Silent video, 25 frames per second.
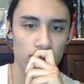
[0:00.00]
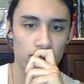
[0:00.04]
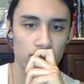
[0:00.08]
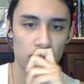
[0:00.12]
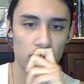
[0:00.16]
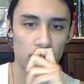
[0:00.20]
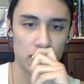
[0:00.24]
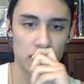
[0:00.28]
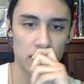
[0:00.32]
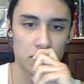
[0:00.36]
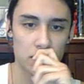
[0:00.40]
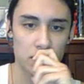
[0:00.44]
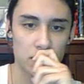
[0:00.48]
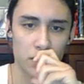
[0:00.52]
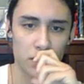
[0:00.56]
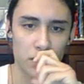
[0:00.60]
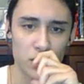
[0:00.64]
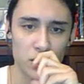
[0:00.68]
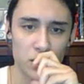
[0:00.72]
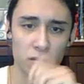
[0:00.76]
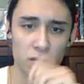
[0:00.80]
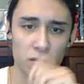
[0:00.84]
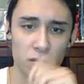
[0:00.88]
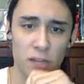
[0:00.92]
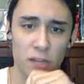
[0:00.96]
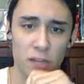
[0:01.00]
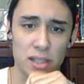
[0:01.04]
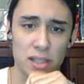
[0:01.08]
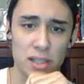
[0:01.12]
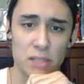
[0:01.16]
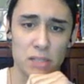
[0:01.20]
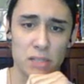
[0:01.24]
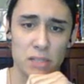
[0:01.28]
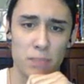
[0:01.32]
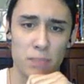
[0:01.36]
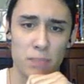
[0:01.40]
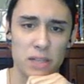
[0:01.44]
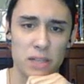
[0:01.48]
Okay, special defense
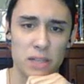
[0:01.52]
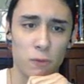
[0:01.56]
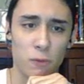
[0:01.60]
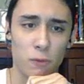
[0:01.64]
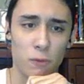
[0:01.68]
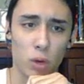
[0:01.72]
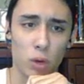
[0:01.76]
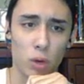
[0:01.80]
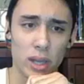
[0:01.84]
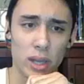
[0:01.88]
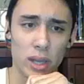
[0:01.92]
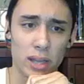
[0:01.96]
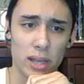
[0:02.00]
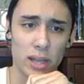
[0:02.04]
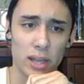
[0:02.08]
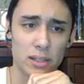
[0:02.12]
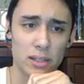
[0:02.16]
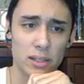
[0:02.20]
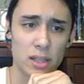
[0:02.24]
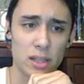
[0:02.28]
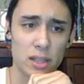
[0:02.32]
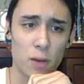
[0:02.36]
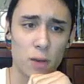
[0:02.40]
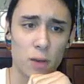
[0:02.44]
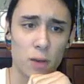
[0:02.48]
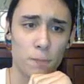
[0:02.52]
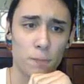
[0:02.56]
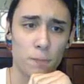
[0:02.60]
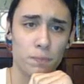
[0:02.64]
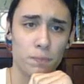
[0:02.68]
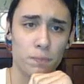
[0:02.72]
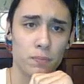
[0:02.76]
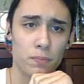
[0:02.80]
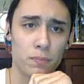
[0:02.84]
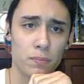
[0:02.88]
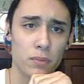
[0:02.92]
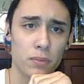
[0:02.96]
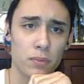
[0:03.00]
is base 48, so
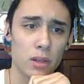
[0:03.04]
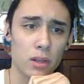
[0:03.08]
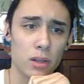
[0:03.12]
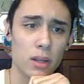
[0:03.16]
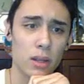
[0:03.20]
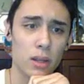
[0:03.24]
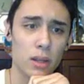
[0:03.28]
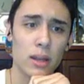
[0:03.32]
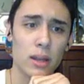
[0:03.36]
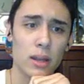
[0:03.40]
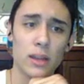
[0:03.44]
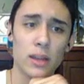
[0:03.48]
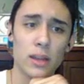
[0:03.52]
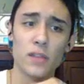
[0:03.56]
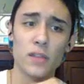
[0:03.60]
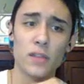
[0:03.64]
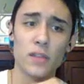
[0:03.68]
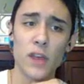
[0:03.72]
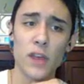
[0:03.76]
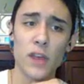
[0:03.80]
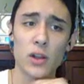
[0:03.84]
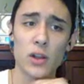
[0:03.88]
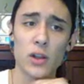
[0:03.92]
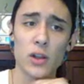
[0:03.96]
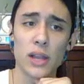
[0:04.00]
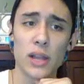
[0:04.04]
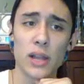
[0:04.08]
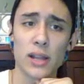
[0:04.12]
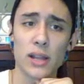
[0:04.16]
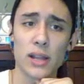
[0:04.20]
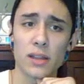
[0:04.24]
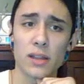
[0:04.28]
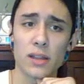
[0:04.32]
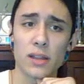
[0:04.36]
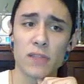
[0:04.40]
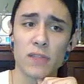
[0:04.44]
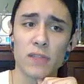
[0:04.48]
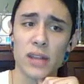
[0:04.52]
in the very
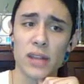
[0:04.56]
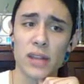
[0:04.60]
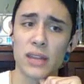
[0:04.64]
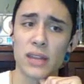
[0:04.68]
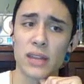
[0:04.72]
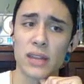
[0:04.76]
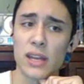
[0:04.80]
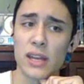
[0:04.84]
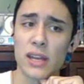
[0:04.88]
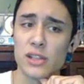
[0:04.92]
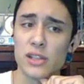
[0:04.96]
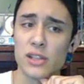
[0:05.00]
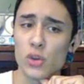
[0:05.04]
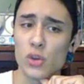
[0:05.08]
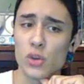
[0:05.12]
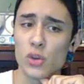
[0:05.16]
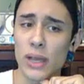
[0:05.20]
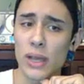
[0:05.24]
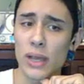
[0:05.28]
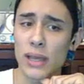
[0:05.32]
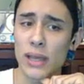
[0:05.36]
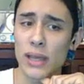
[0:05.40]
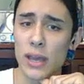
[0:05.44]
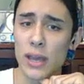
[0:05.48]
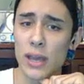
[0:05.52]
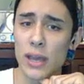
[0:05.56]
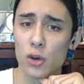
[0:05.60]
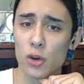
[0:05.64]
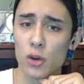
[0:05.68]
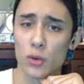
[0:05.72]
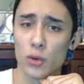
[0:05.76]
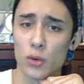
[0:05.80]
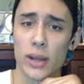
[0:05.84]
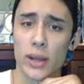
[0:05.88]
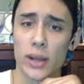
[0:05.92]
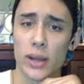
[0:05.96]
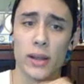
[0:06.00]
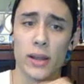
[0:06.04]
likely event that I do get KO'd
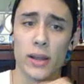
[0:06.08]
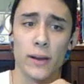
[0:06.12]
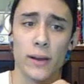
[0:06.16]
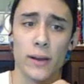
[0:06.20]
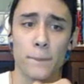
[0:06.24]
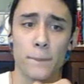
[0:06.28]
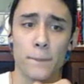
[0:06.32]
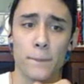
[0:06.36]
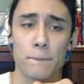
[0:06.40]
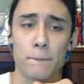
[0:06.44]
right here,